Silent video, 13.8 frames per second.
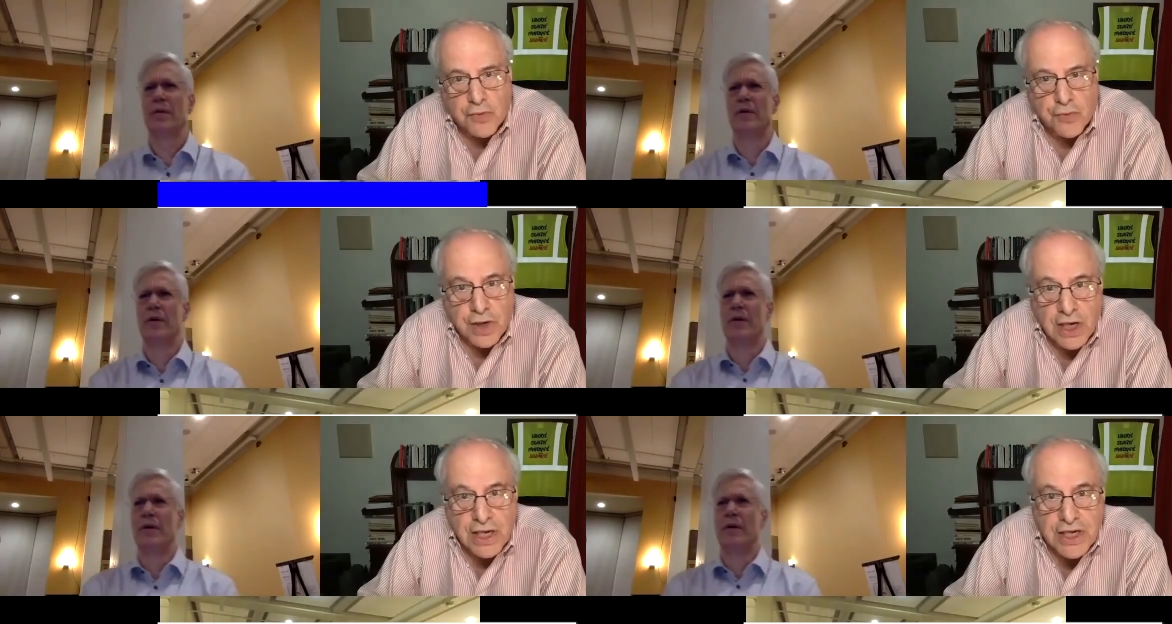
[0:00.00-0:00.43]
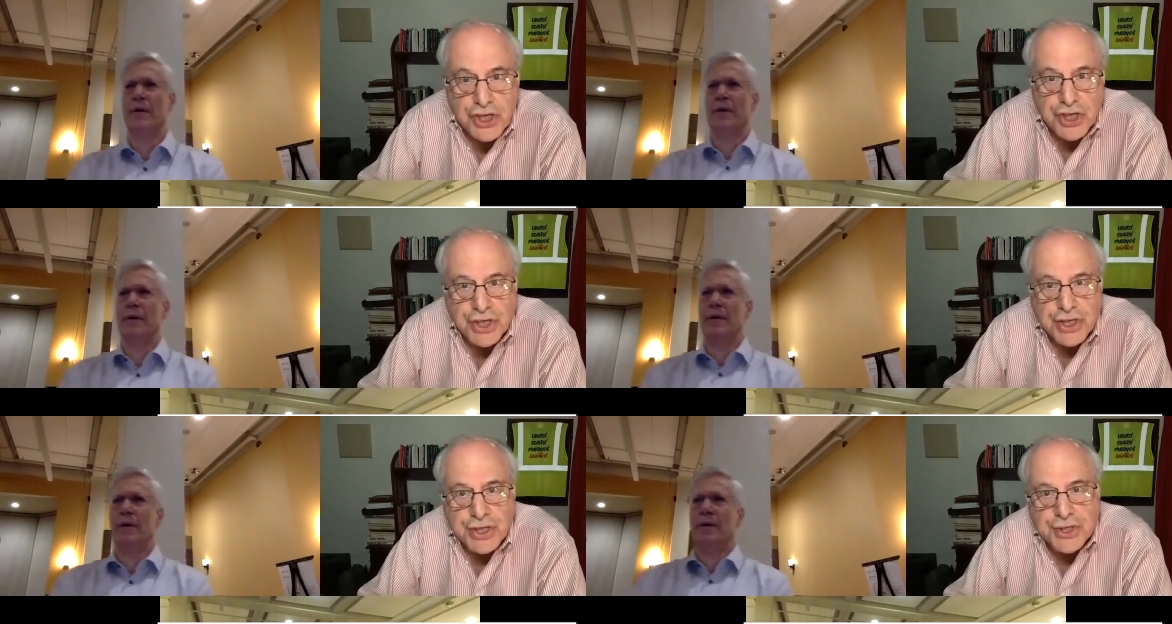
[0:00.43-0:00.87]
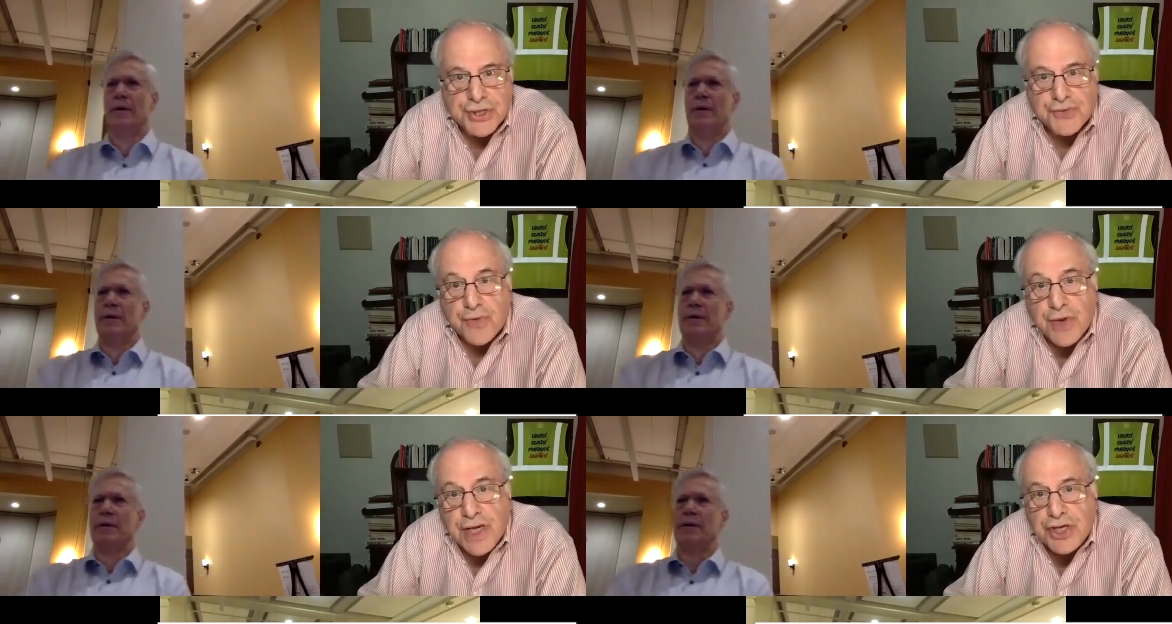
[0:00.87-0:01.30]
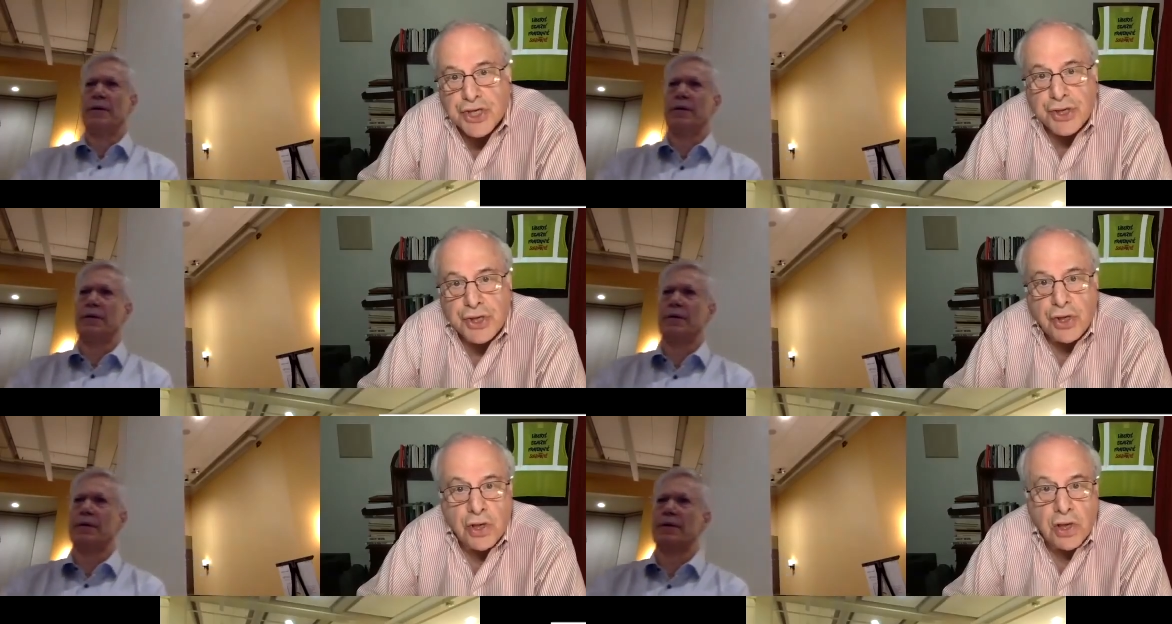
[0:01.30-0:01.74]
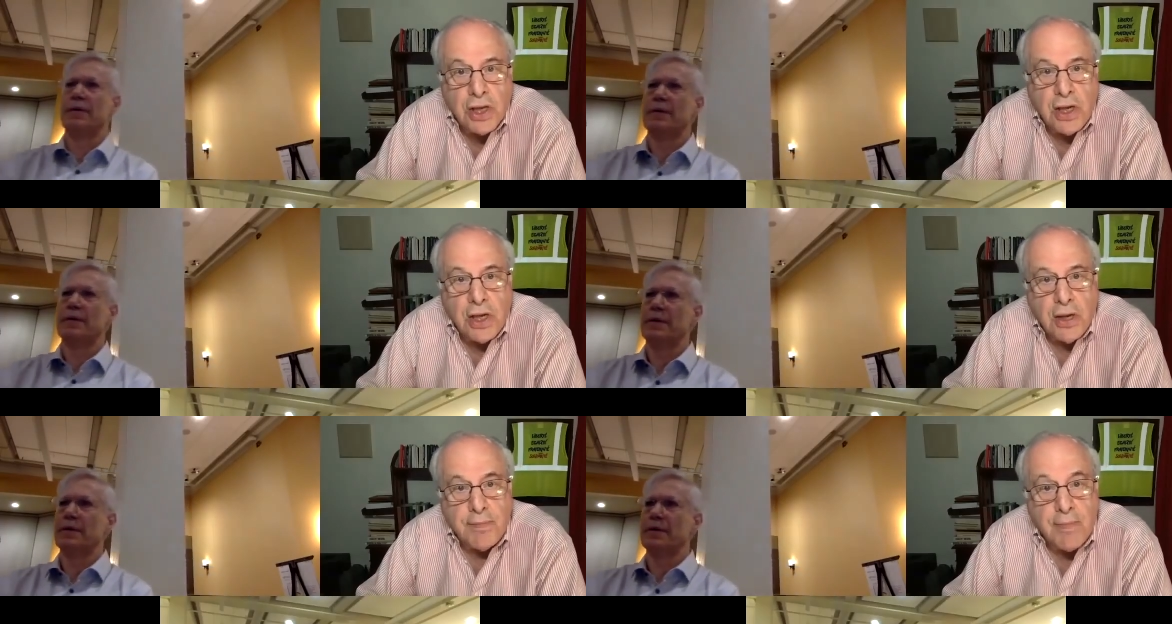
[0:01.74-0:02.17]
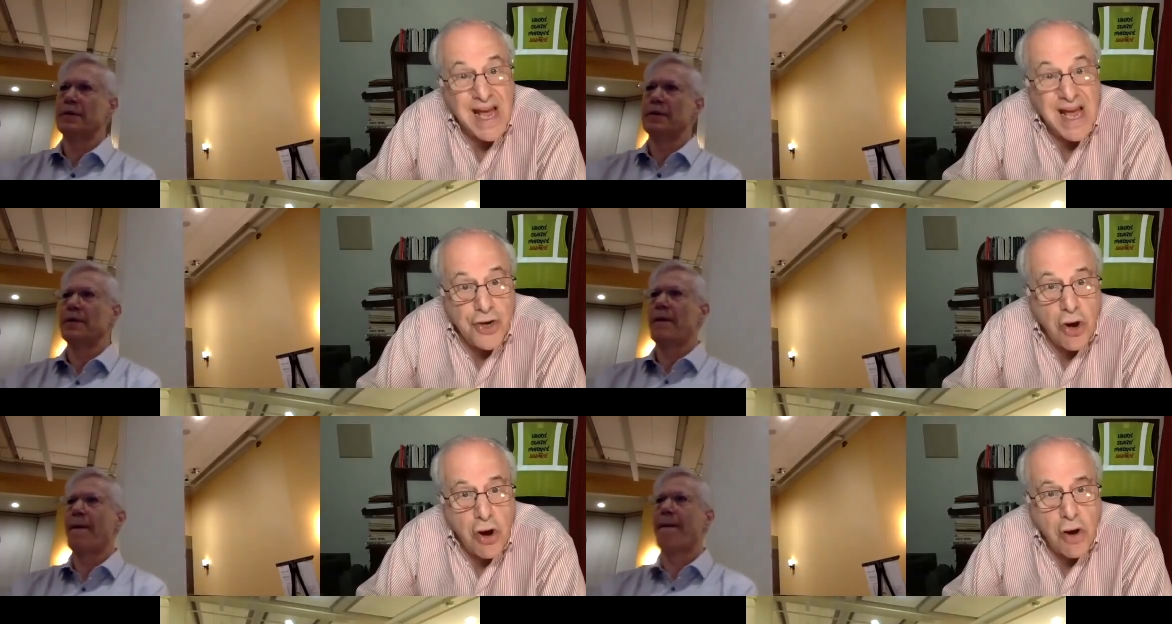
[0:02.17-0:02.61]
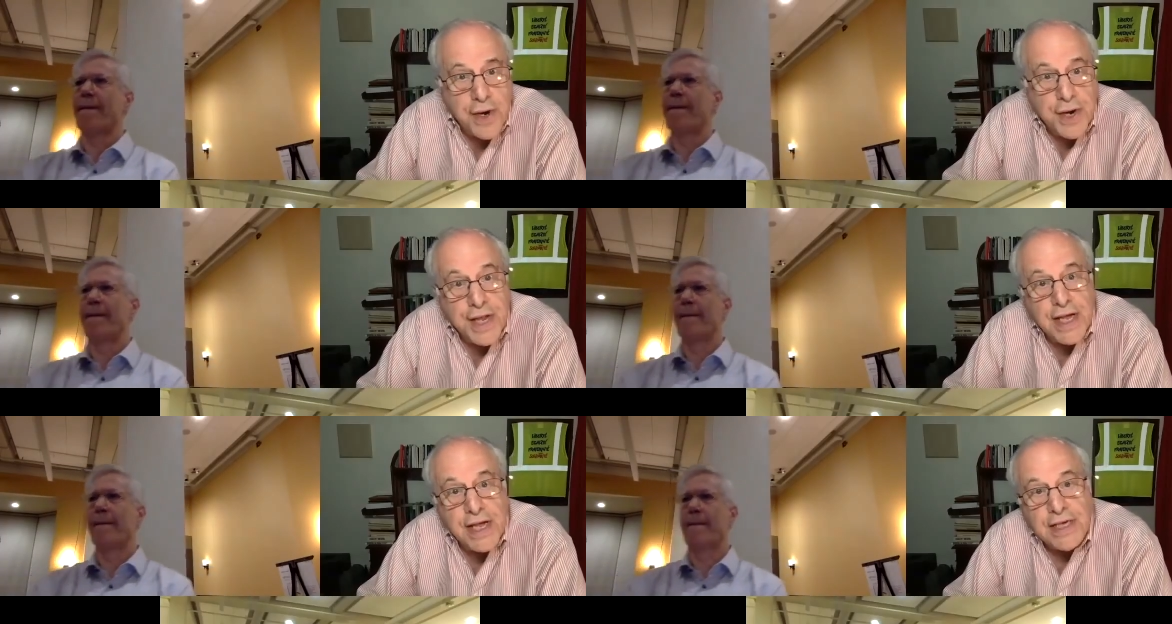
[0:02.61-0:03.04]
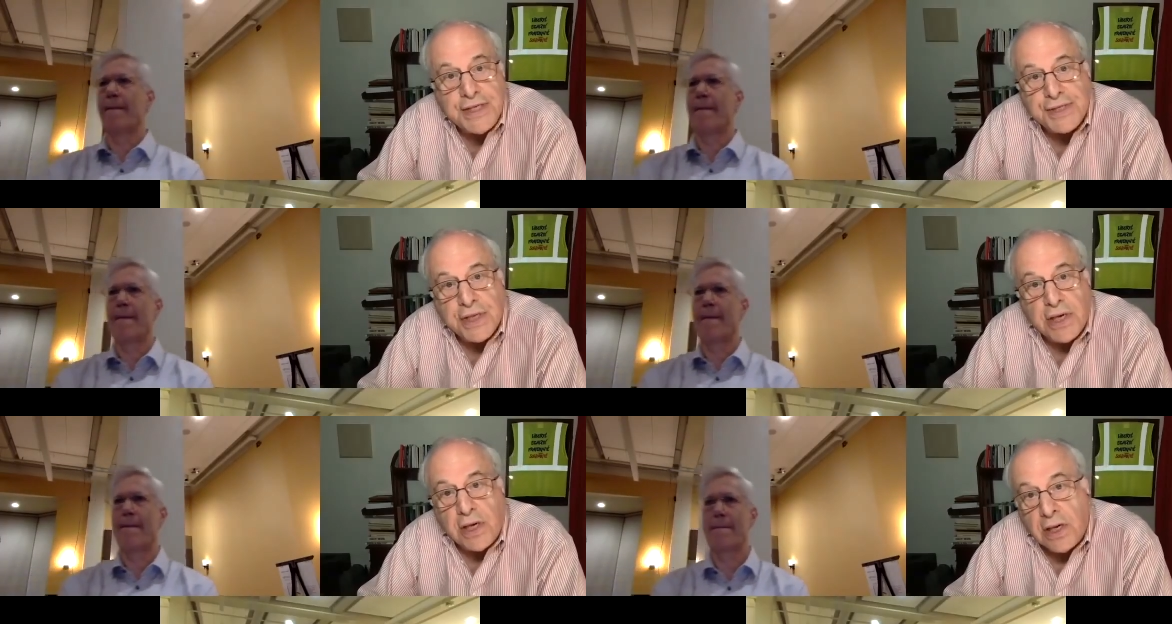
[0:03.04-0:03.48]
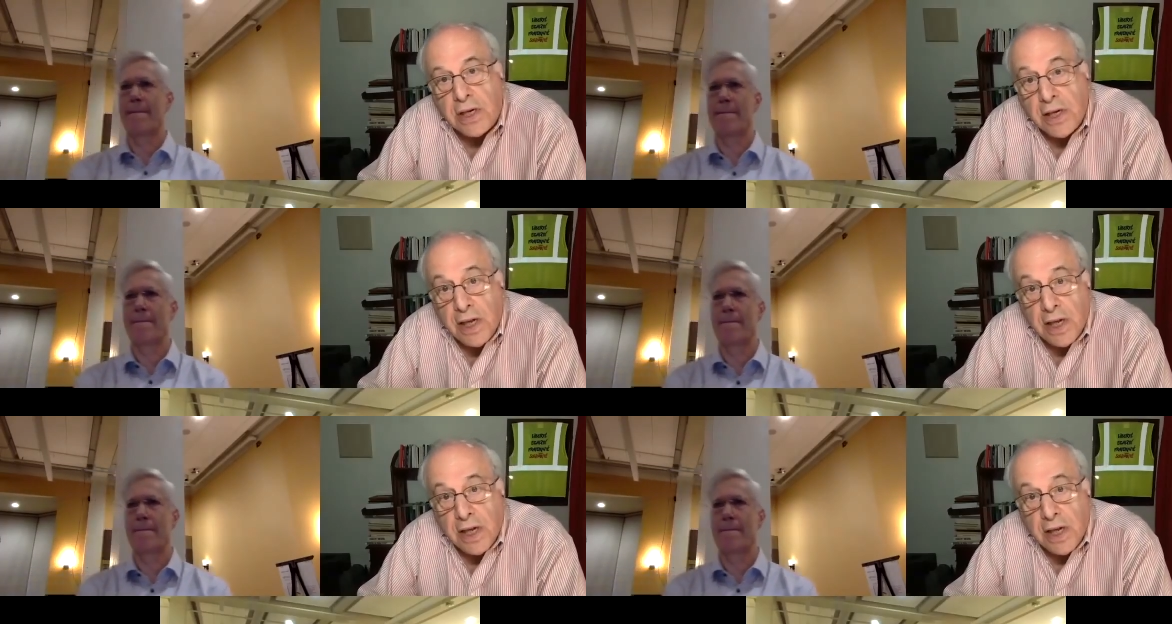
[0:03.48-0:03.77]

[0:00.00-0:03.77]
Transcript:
Speaker 1: religious, regional minorities. Uh,